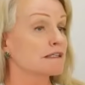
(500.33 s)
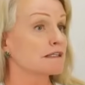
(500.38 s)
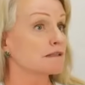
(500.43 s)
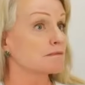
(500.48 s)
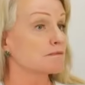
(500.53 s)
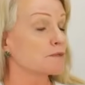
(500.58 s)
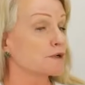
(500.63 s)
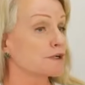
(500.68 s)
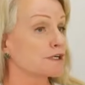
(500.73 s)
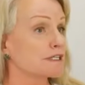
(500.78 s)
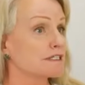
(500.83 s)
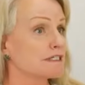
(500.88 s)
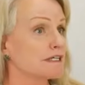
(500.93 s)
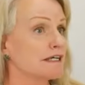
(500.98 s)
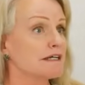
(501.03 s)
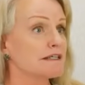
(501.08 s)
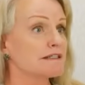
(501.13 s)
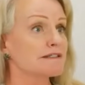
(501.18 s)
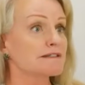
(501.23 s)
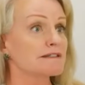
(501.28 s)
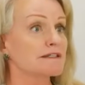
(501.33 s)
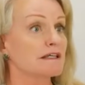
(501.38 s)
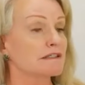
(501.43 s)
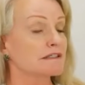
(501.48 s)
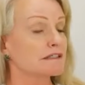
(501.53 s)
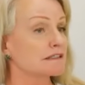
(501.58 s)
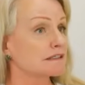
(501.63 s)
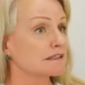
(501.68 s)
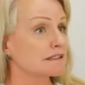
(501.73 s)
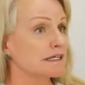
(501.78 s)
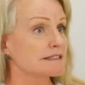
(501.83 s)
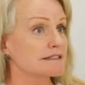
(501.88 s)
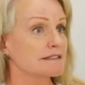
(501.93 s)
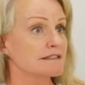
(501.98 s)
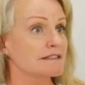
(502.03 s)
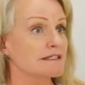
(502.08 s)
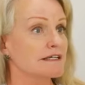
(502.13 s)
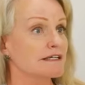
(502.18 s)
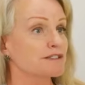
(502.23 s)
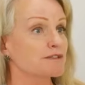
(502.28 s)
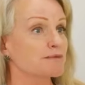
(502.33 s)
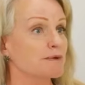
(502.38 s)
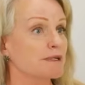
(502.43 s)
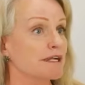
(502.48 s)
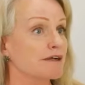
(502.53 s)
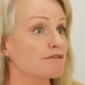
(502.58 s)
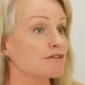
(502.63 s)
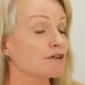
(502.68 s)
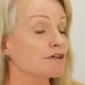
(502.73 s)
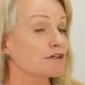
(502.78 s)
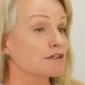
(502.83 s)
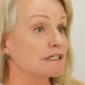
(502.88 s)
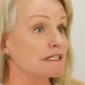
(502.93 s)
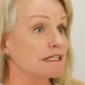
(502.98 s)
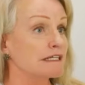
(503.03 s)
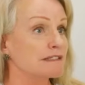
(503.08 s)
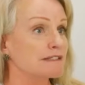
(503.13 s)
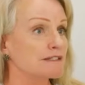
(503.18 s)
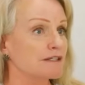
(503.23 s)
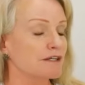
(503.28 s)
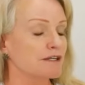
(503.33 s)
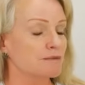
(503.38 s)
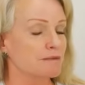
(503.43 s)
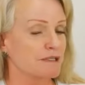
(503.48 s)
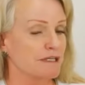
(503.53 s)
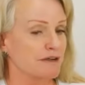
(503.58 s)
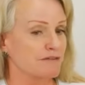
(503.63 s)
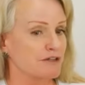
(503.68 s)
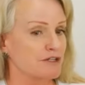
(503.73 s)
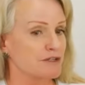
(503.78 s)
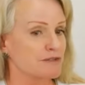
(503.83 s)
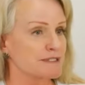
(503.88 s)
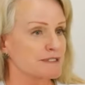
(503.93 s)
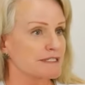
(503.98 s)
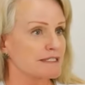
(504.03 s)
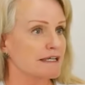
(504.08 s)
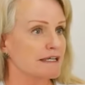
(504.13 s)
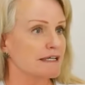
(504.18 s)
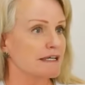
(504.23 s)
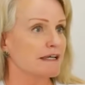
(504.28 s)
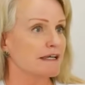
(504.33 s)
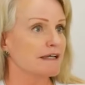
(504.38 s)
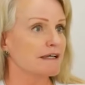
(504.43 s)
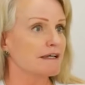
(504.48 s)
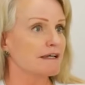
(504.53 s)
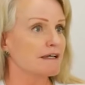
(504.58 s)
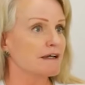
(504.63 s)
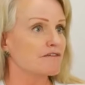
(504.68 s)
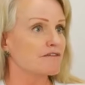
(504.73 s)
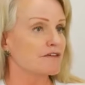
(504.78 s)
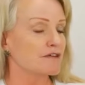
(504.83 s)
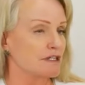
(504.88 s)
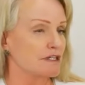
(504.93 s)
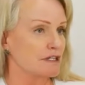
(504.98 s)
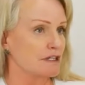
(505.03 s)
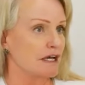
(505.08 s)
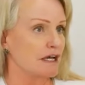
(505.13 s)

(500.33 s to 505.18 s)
a little more intense, a little less intense, whatever her needs are and whatever you're seeing for the